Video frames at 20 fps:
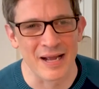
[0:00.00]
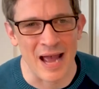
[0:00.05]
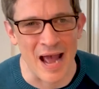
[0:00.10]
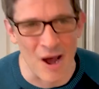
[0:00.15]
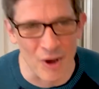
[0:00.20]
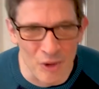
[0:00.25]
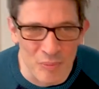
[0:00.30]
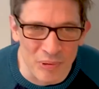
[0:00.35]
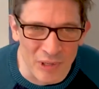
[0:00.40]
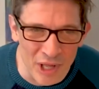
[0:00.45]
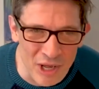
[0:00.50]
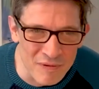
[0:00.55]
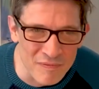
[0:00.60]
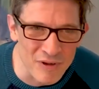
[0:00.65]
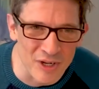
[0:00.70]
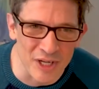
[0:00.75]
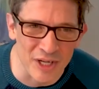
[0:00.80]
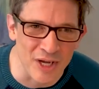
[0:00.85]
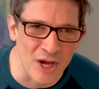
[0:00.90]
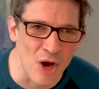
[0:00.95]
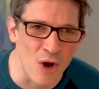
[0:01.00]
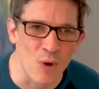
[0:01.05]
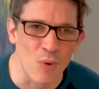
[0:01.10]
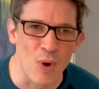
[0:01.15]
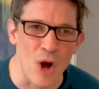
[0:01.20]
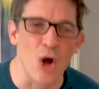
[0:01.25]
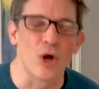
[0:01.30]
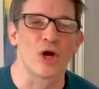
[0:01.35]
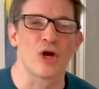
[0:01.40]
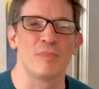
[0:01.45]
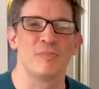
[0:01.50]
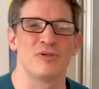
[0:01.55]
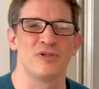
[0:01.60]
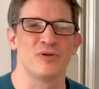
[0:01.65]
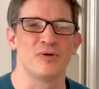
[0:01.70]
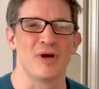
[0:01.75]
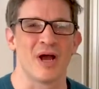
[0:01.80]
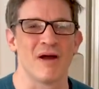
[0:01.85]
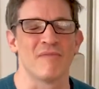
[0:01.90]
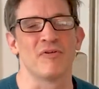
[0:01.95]
How to Play video. Welcome
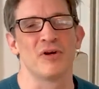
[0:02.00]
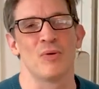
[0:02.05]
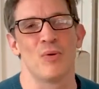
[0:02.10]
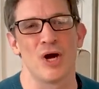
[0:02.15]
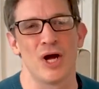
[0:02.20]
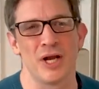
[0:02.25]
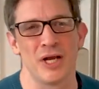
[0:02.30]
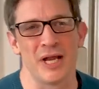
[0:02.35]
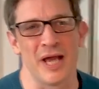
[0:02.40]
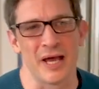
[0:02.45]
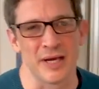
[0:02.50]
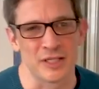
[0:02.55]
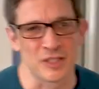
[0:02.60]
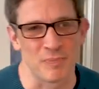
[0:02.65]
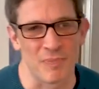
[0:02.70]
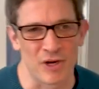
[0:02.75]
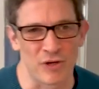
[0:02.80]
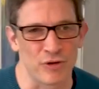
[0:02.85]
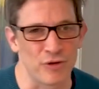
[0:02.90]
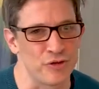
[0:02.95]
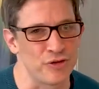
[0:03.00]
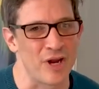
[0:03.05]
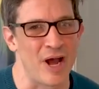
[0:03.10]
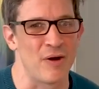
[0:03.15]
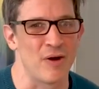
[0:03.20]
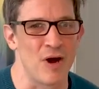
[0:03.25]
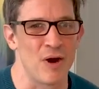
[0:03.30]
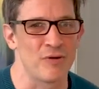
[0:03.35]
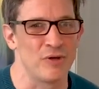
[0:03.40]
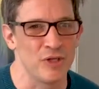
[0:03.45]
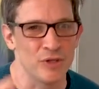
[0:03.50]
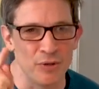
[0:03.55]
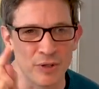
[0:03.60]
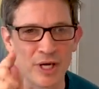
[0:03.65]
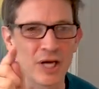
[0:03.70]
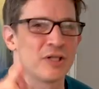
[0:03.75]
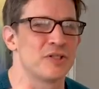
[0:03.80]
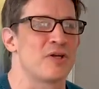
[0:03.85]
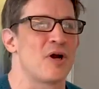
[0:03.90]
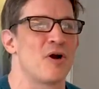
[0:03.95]
to everyone and a special shout out to you
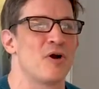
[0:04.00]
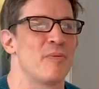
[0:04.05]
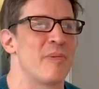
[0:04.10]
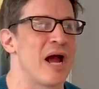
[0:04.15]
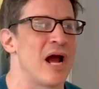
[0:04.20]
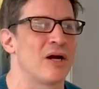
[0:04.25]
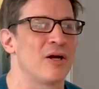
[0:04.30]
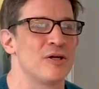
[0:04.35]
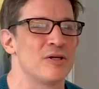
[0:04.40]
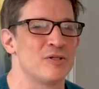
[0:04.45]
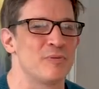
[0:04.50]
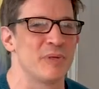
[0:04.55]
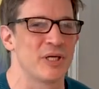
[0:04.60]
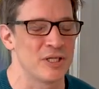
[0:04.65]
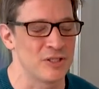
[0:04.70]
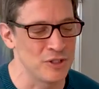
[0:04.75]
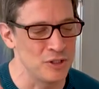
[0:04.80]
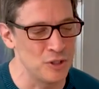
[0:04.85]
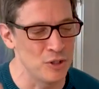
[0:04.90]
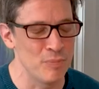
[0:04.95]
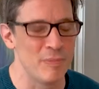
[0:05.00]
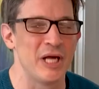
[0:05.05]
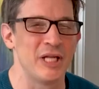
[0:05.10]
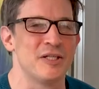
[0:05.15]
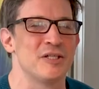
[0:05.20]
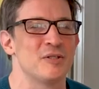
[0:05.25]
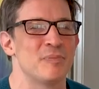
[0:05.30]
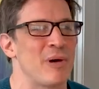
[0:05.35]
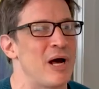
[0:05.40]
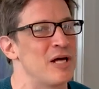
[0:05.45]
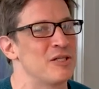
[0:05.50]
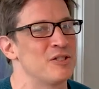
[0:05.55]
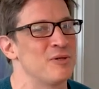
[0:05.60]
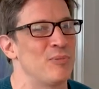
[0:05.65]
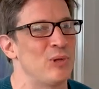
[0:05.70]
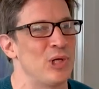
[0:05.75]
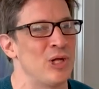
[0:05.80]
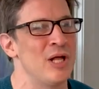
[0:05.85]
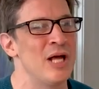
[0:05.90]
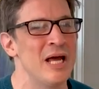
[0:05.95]
Kickstarter backers because you made this
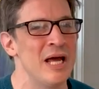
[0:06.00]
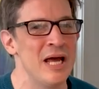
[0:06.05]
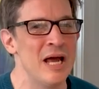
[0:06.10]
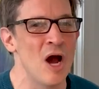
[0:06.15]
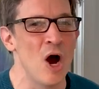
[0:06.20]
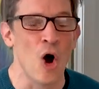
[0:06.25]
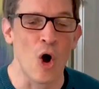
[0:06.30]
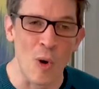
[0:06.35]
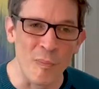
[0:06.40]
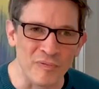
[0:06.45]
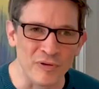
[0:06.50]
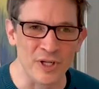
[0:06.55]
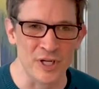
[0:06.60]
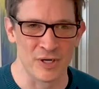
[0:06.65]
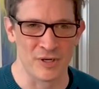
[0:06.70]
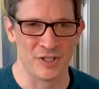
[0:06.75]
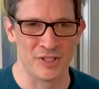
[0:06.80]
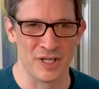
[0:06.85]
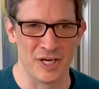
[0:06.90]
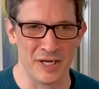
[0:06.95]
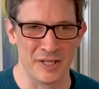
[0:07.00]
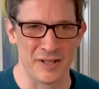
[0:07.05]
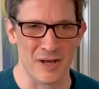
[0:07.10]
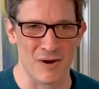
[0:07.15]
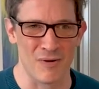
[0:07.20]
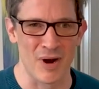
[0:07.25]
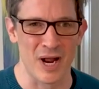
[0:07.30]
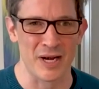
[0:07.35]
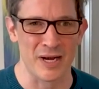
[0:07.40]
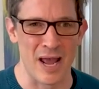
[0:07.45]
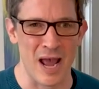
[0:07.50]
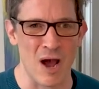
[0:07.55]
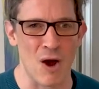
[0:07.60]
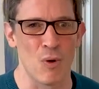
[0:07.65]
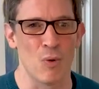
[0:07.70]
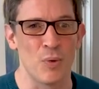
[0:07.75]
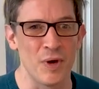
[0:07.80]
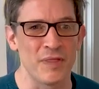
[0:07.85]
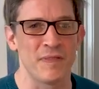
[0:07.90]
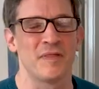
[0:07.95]
possible. Hopefully you're sitting there right now
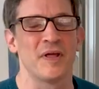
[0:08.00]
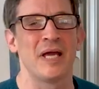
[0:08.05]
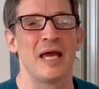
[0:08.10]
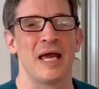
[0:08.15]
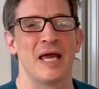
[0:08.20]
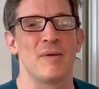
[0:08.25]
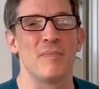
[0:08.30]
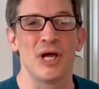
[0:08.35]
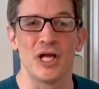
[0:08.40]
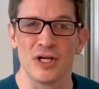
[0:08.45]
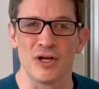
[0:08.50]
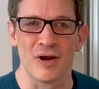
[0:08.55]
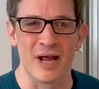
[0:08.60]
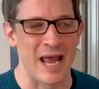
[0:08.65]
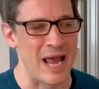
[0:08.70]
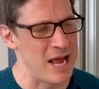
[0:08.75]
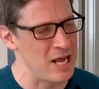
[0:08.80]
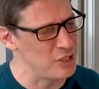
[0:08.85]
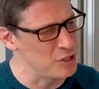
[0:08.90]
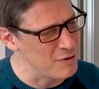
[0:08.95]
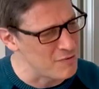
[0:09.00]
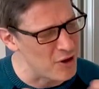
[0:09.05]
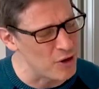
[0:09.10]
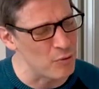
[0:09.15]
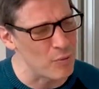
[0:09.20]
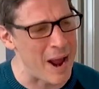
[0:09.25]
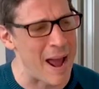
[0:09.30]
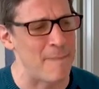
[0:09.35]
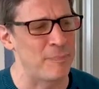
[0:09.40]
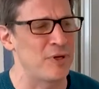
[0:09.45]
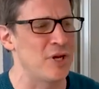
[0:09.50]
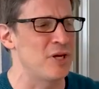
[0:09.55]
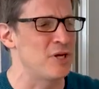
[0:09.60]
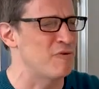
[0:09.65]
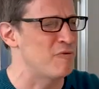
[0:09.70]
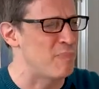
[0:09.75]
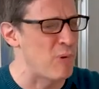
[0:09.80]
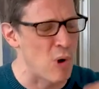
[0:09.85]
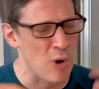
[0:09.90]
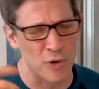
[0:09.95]
with the game in your hands. You've unwrapped it,
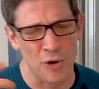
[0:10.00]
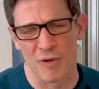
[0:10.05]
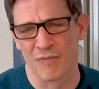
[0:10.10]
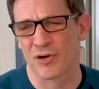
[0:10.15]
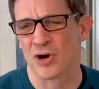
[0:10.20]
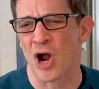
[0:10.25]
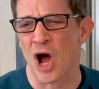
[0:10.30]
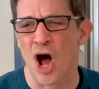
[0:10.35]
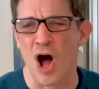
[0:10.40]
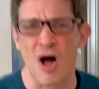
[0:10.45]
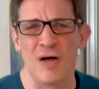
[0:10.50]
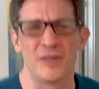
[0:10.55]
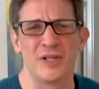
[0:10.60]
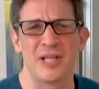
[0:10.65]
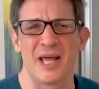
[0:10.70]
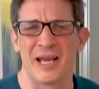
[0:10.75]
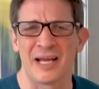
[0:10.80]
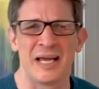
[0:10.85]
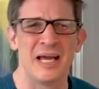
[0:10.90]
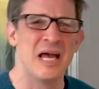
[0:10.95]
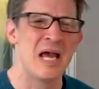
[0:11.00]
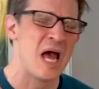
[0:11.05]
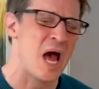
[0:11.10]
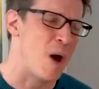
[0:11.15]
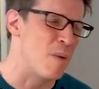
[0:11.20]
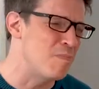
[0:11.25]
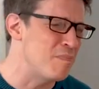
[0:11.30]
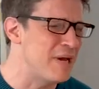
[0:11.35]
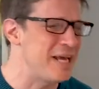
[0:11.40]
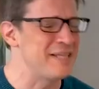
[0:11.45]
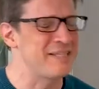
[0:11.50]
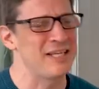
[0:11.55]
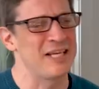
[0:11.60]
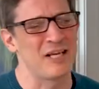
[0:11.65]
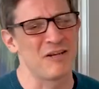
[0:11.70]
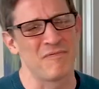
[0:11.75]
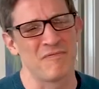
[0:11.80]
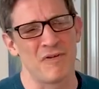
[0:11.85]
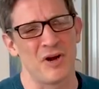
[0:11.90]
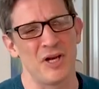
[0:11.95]
you've poured over all the like amazing
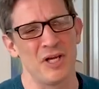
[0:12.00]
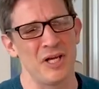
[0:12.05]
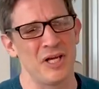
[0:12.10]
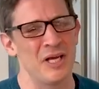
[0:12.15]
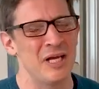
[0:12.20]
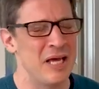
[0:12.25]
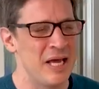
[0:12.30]
and funny